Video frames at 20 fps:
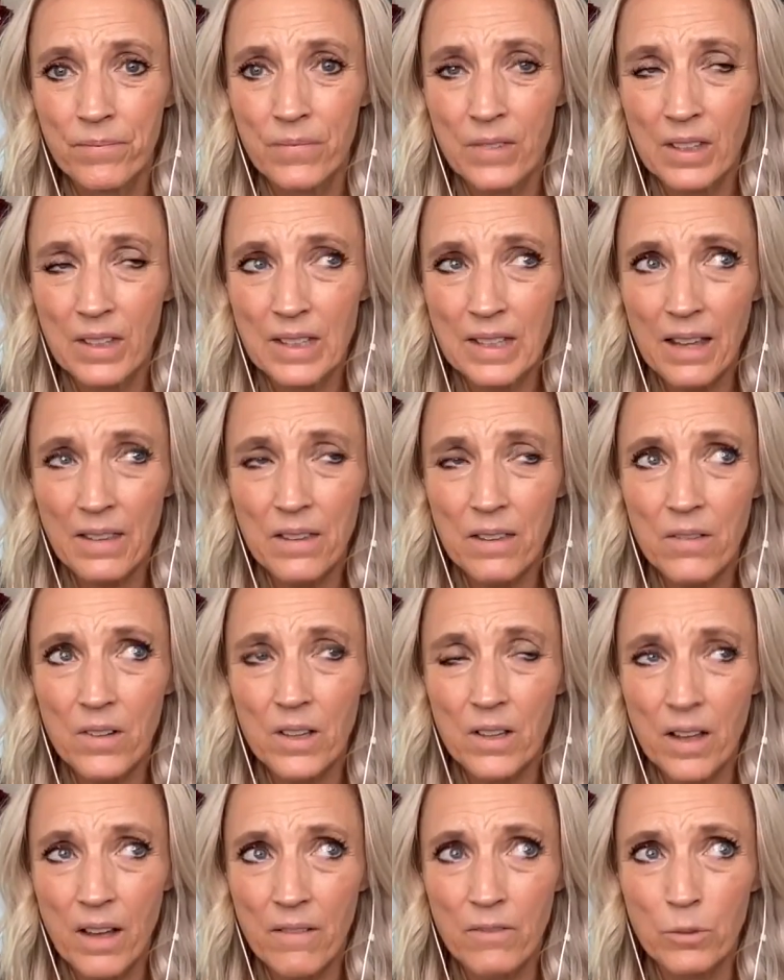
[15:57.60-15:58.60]
the death of a
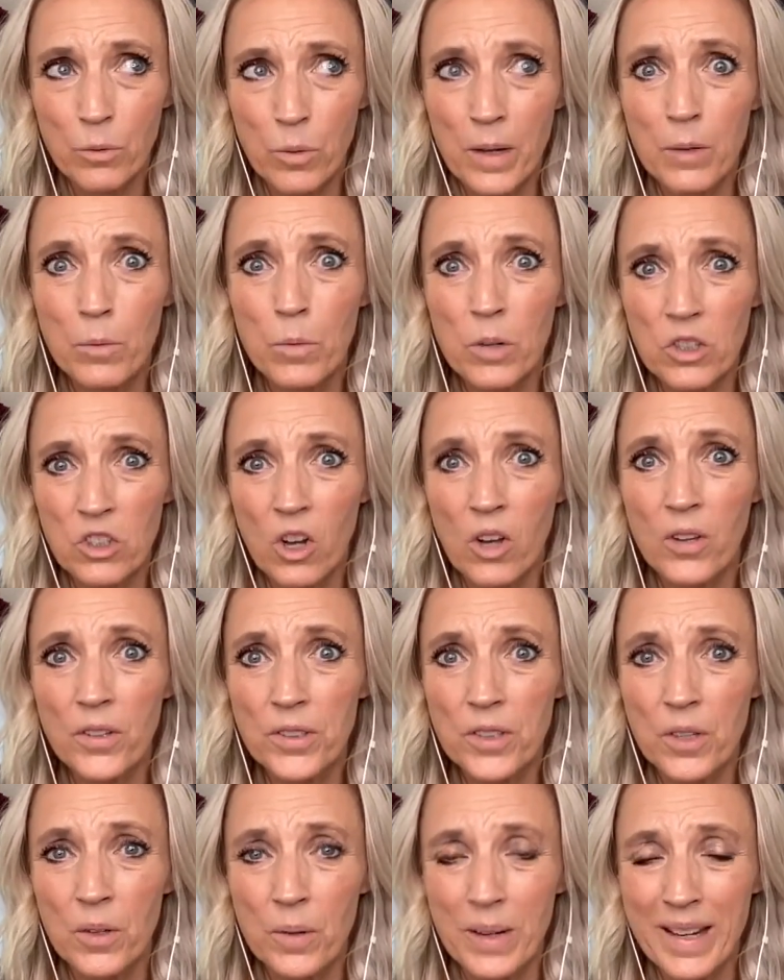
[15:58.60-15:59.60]
loved one which also